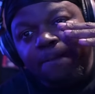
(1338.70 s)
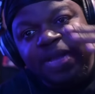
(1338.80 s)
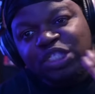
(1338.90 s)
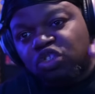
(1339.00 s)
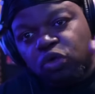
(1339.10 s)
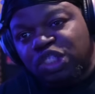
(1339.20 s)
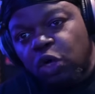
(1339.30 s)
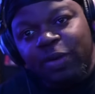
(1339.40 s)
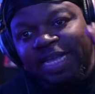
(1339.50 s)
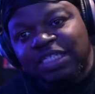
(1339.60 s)
minstrel show
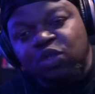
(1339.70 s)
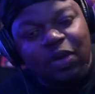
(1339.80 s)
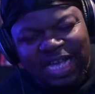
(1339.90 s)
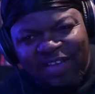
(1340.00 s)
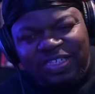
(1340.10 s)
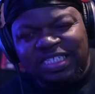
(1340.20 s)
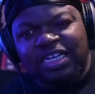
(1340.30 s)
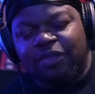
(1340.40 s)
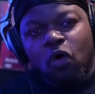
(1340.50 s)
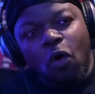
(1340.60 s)
niggas you will ever
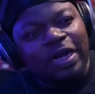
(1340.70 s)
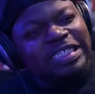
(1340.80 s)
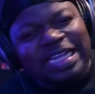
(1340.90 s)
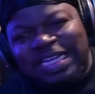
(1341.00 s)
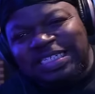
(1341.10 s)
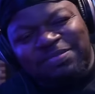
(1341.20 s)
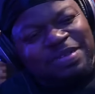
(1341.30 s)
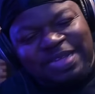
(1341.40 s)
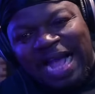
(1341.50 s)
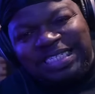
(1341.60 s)
see. All these niggas
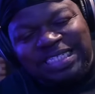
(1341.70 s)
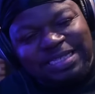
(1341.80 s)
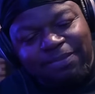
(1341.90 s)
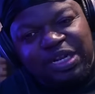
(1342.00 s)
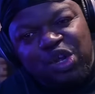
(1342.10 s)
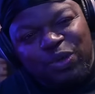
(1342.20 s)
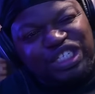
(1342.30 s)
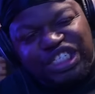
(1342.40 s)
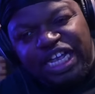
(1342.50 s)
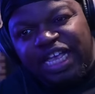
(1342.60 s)
got something to do with
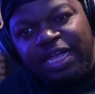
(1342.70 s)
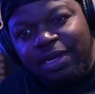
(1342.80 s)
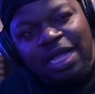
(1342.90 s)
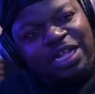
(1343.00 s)
chicken.